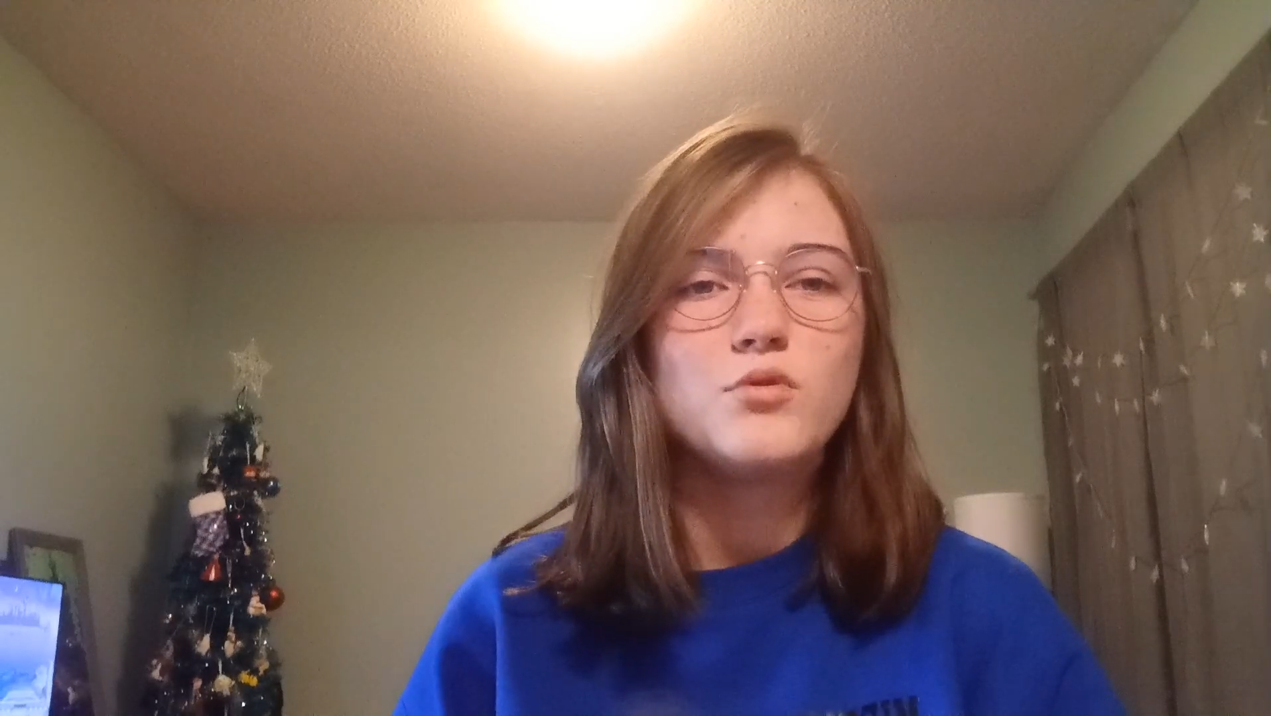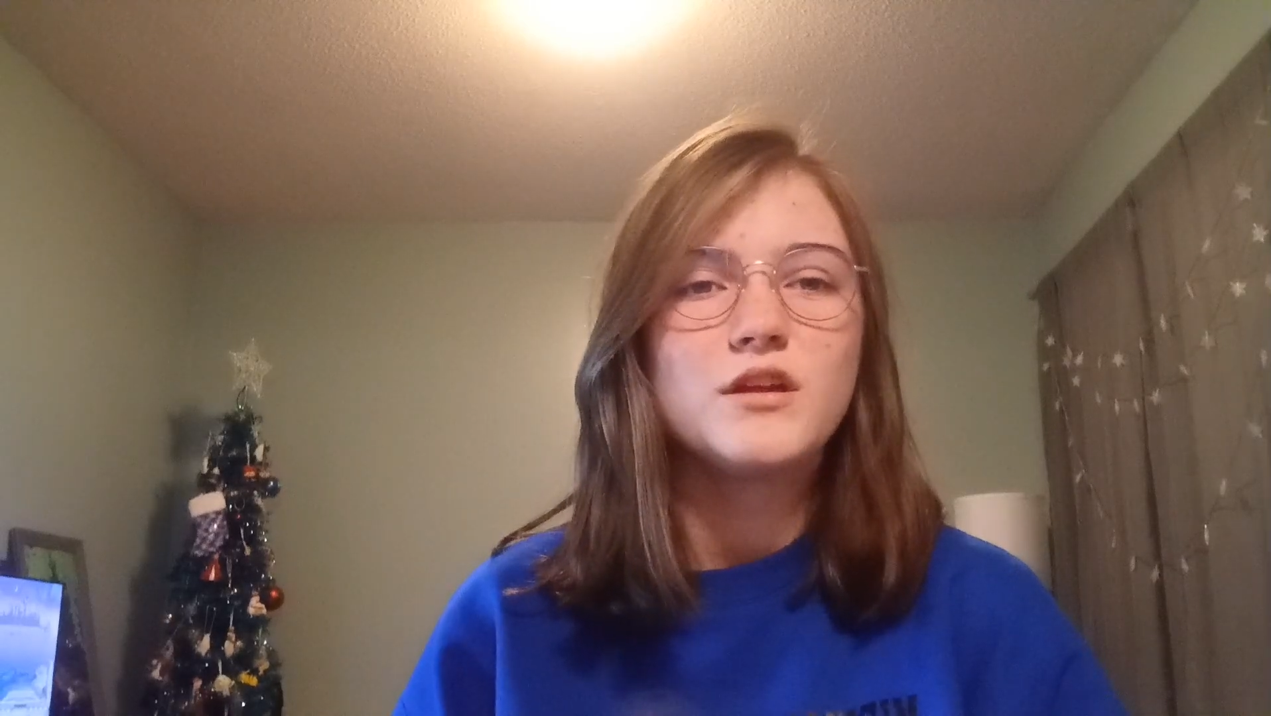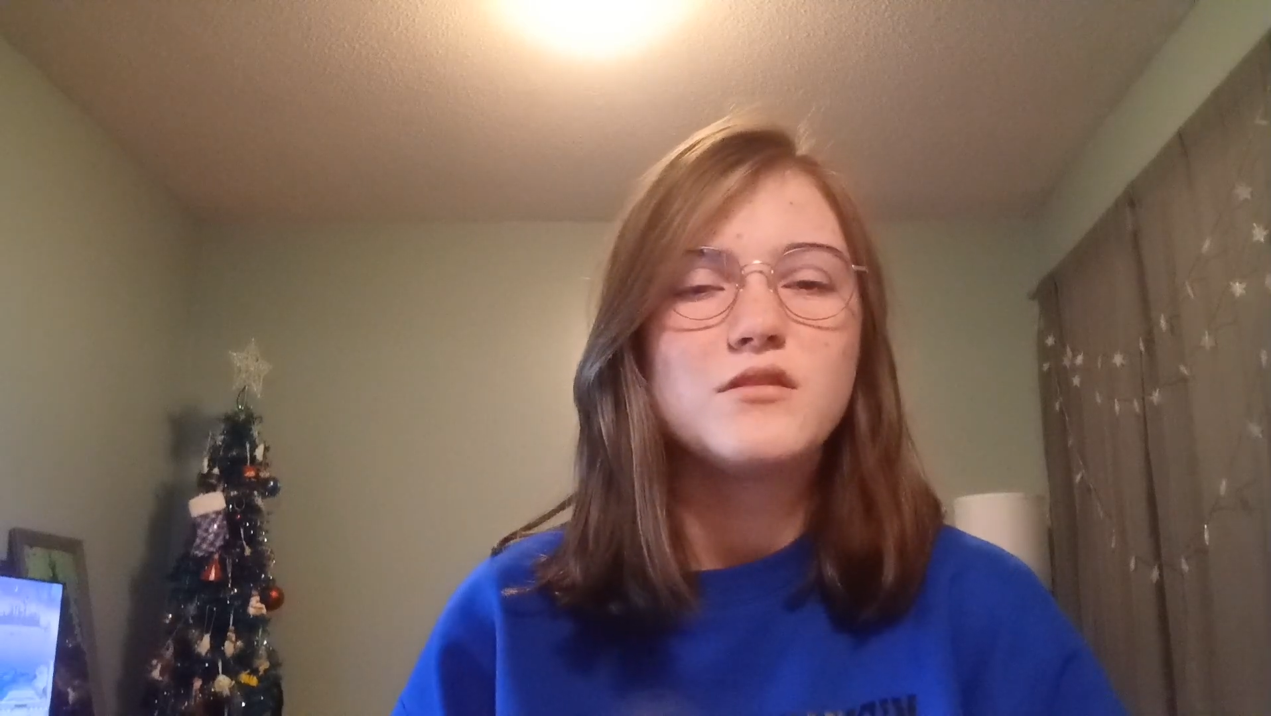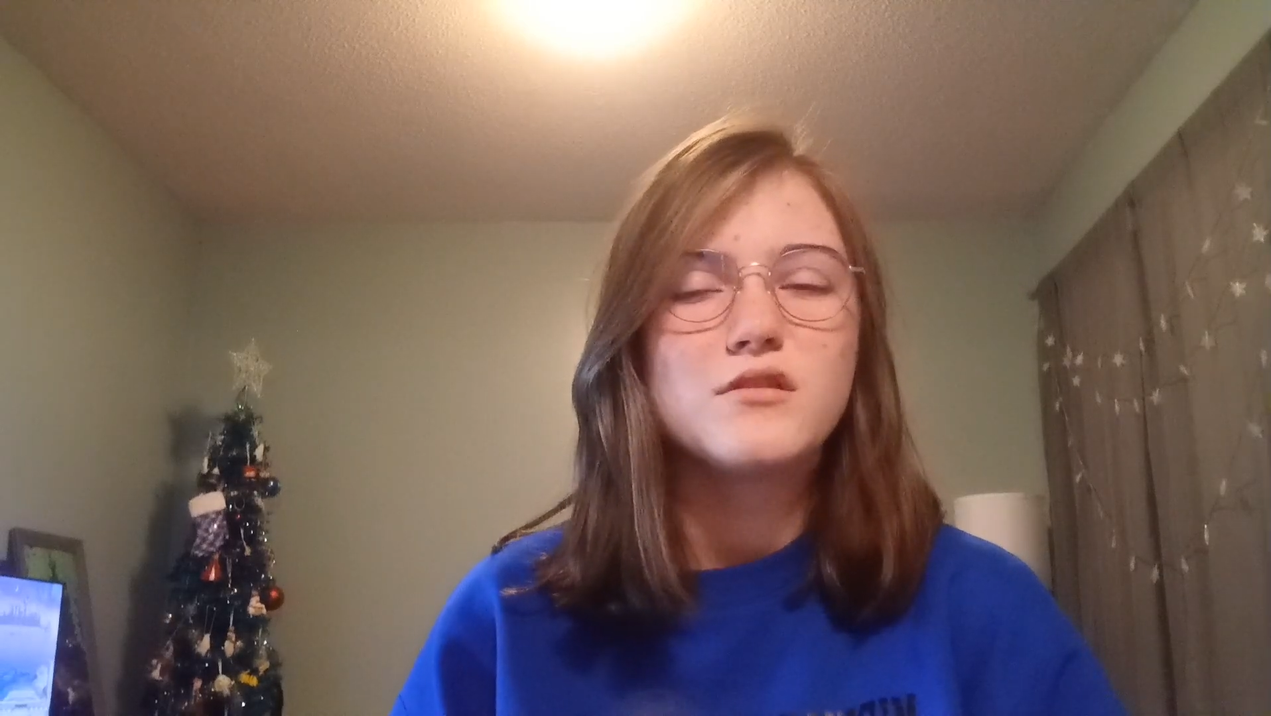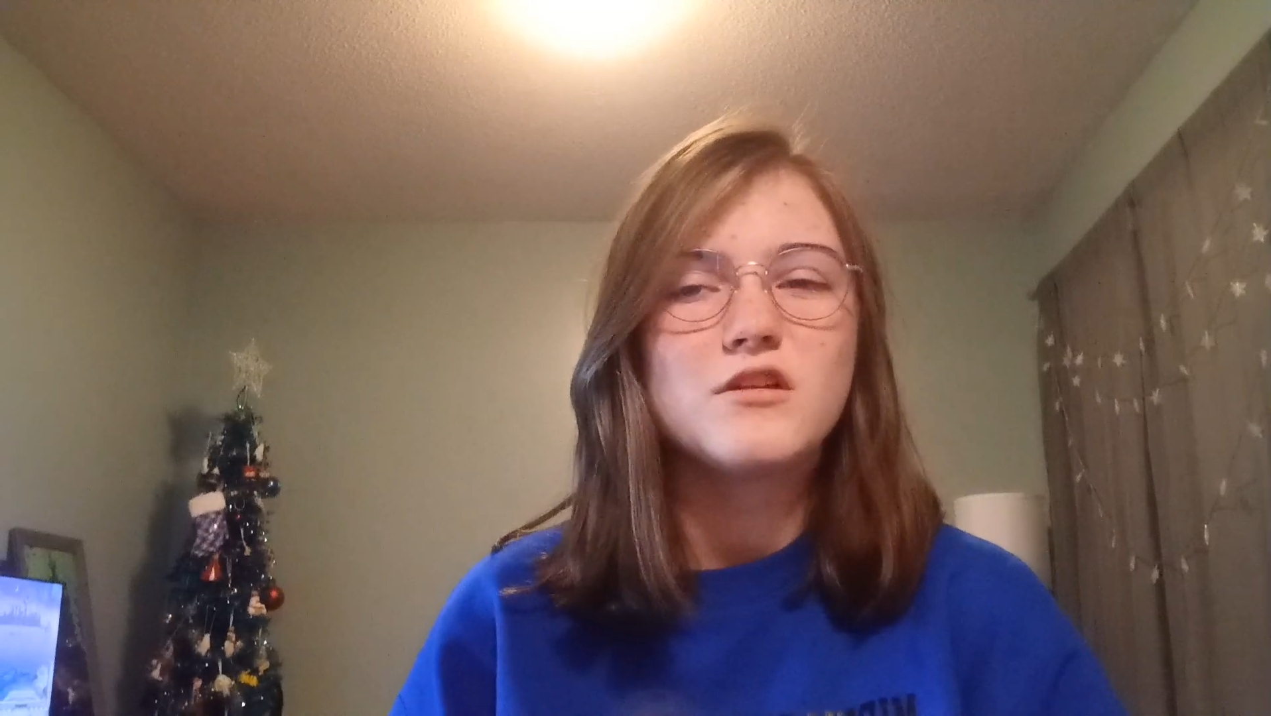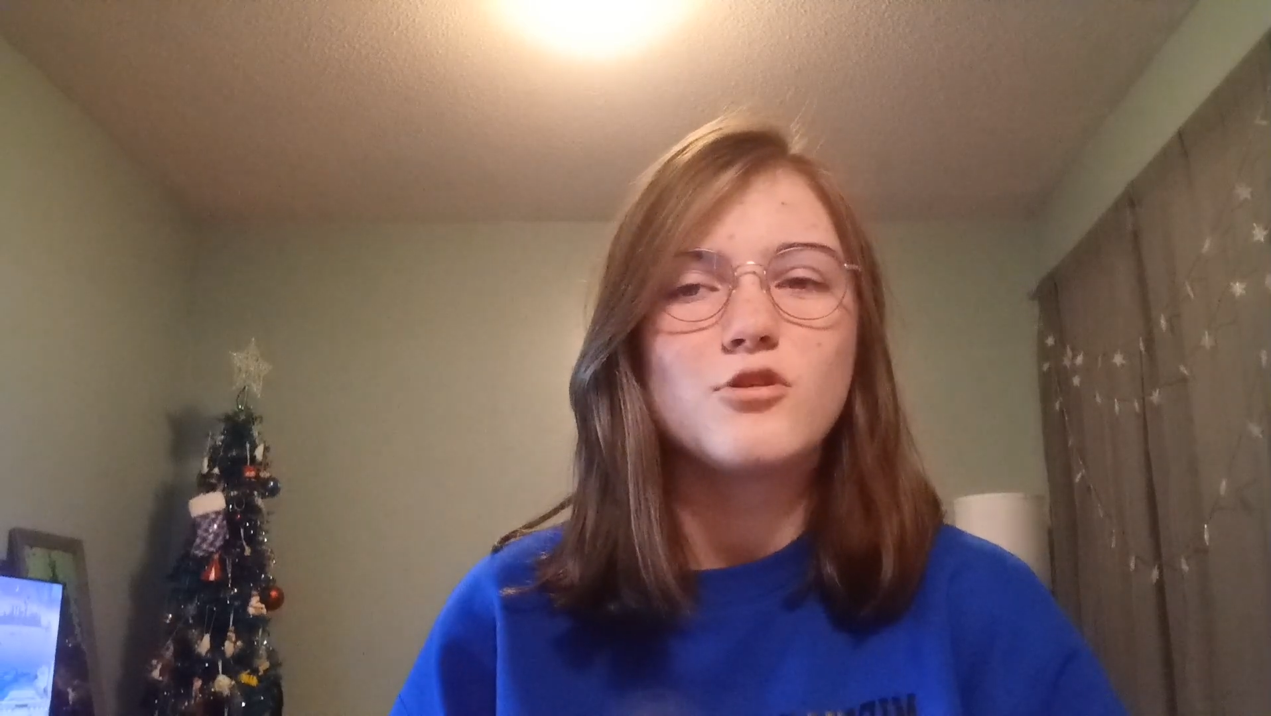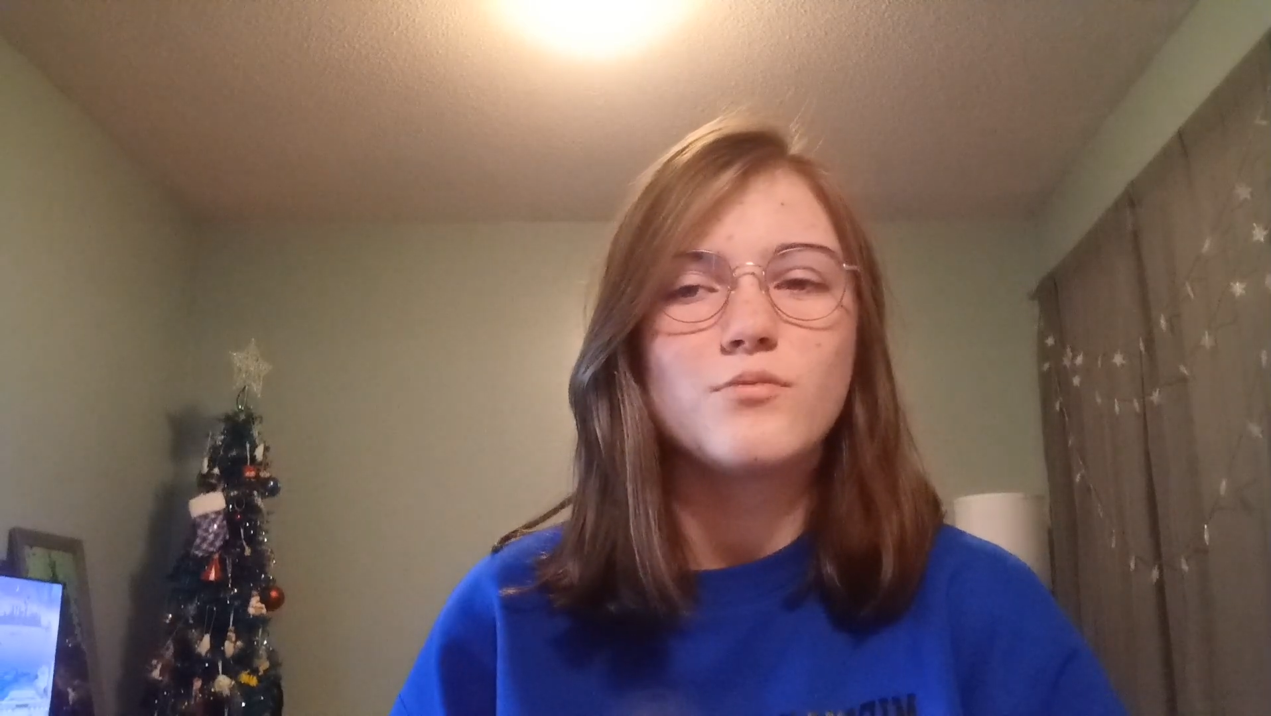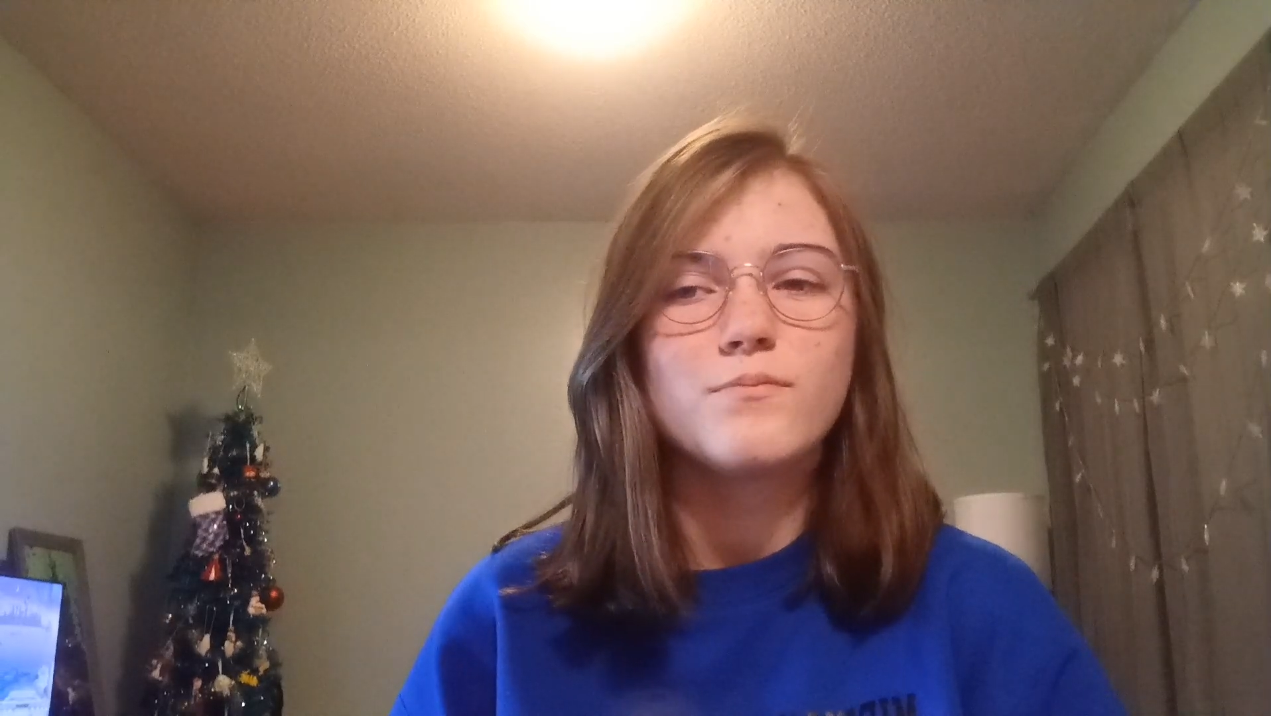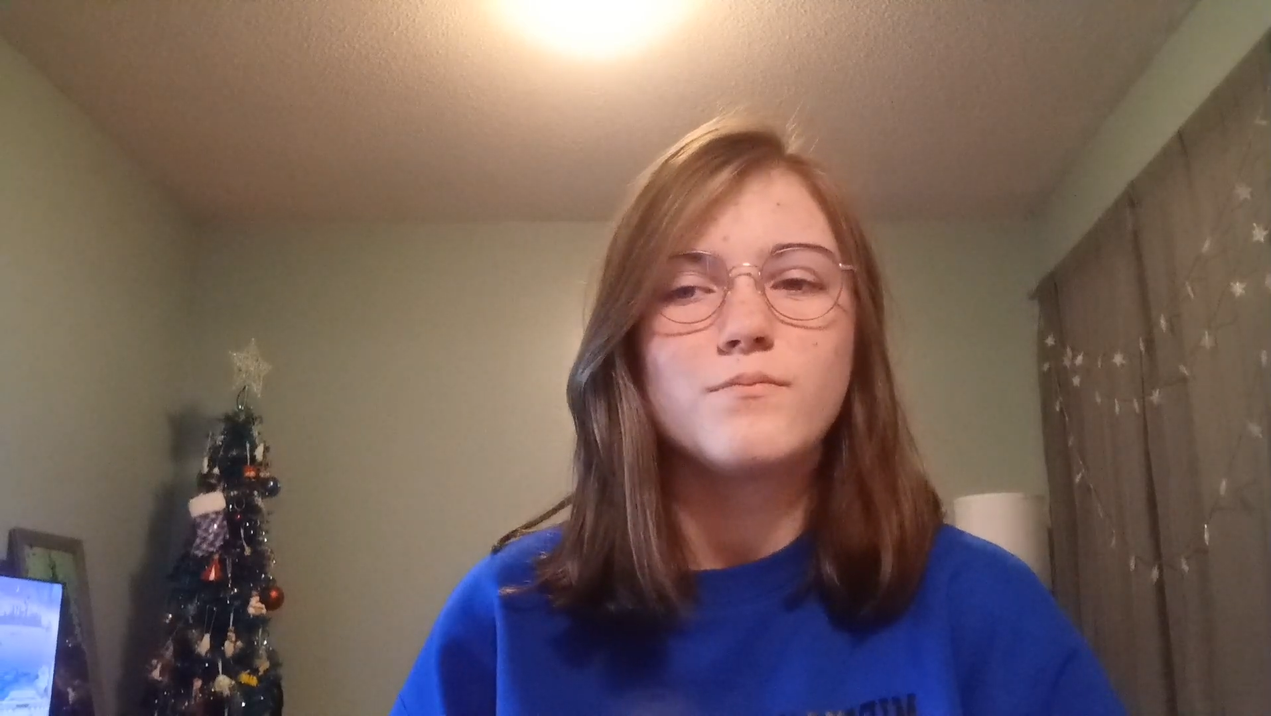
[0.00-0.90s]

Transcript: consider,